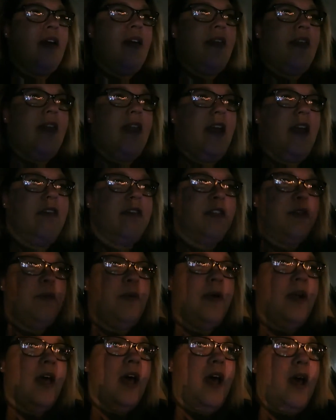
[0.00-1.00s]
that I have to
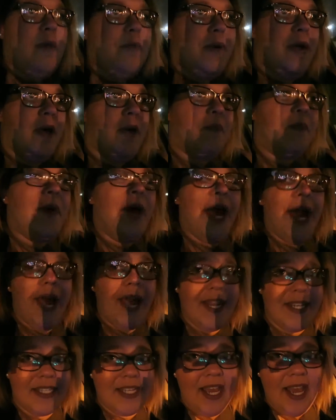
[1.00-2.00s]
put up.
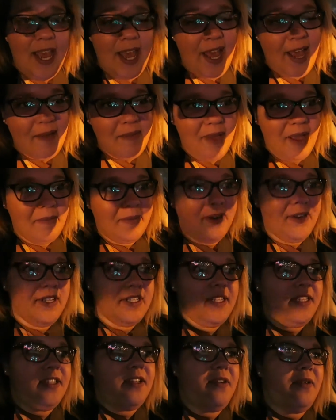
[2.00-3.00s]
But I'm
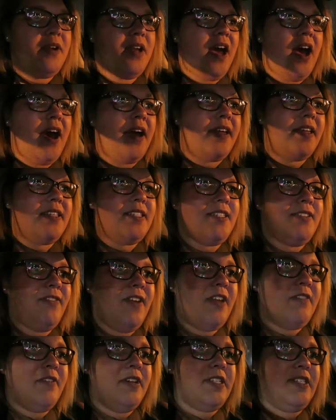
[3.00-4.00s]
going to do an August
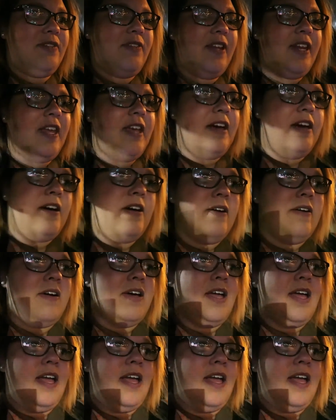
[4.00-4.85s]
favorites video,